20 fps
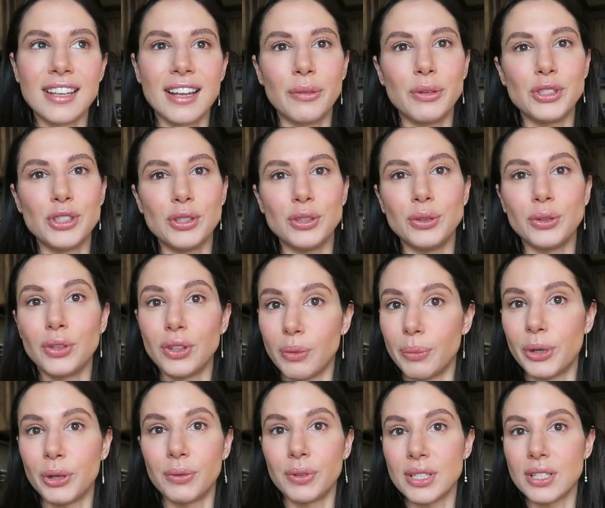I would do a little
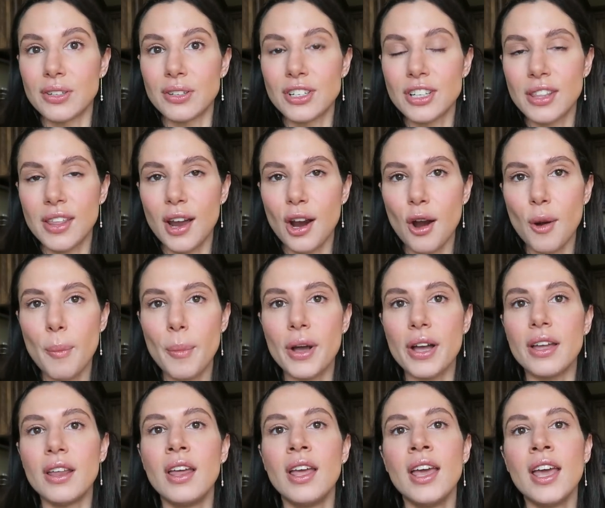bit of research there.
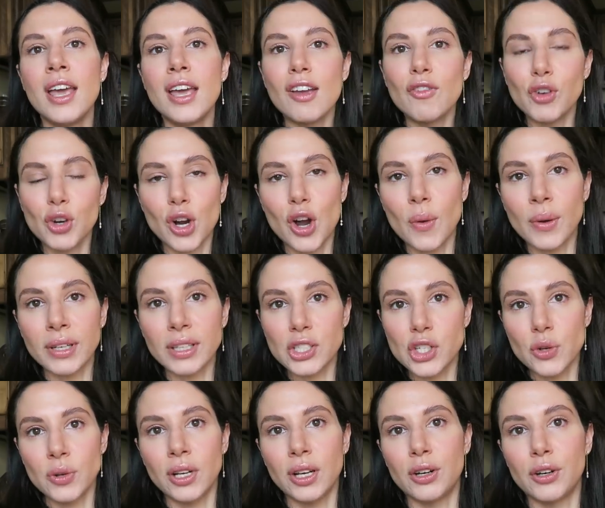But if you're going
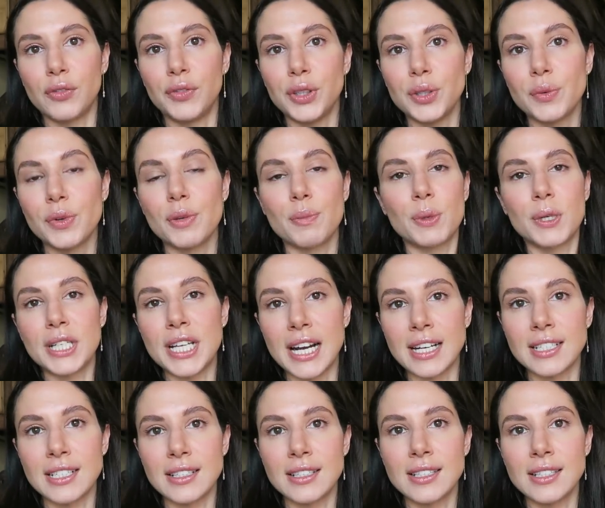into an interview with a
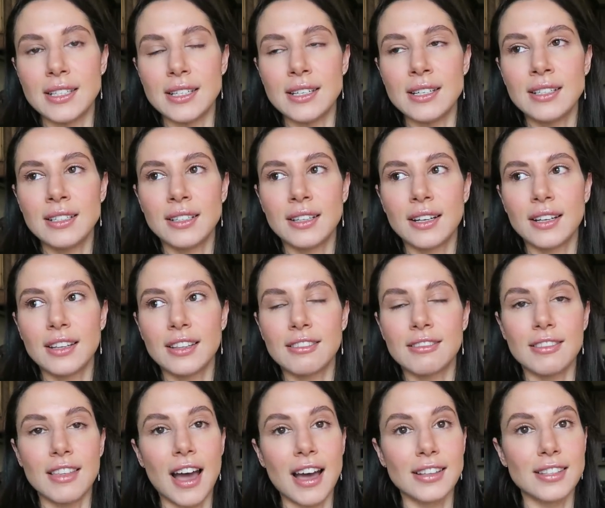protected seat,
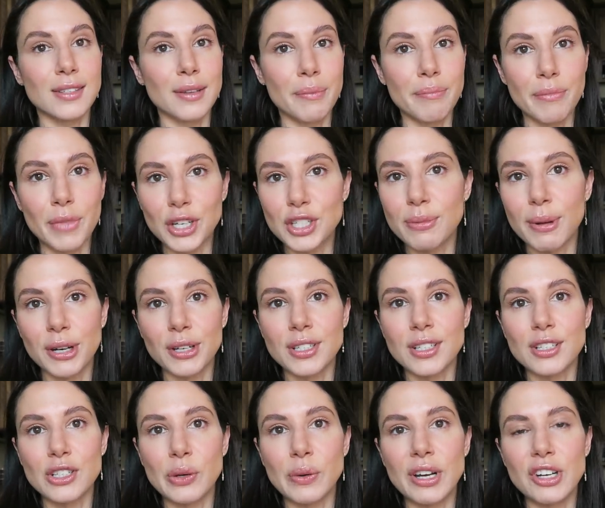that's a much better
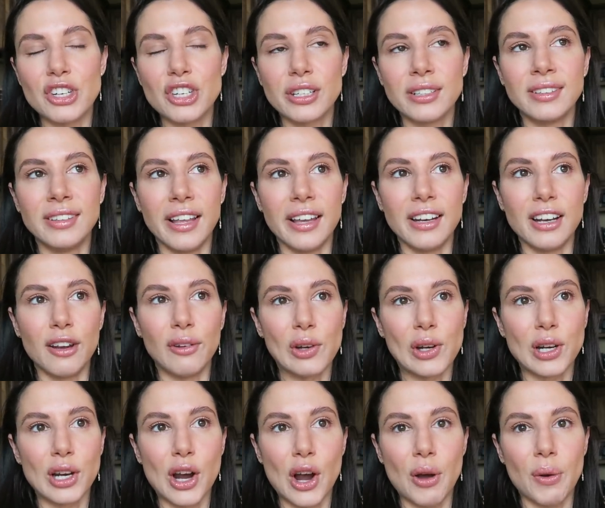situation than if
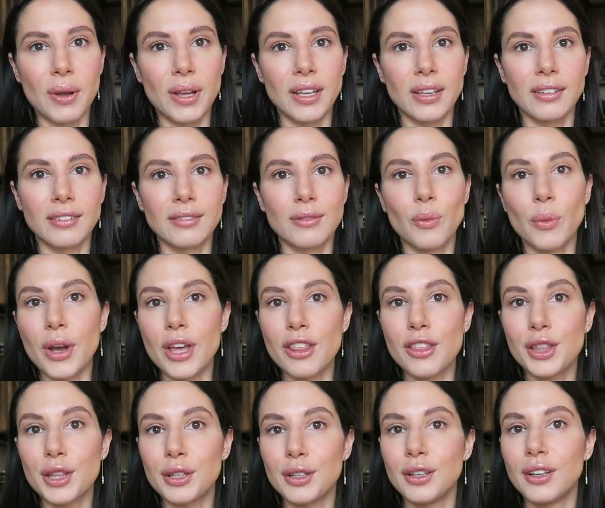you're going
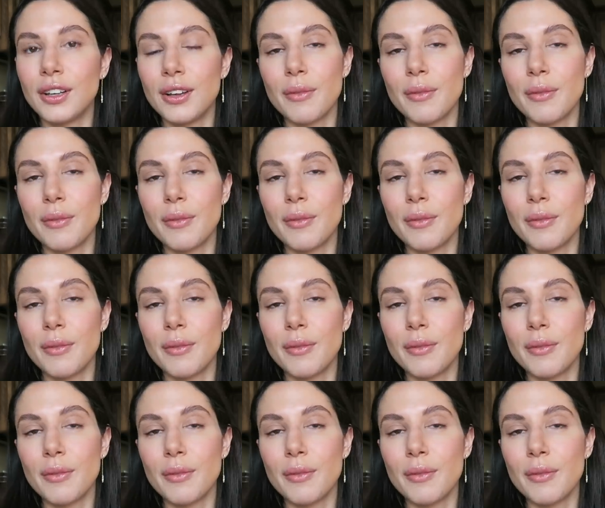with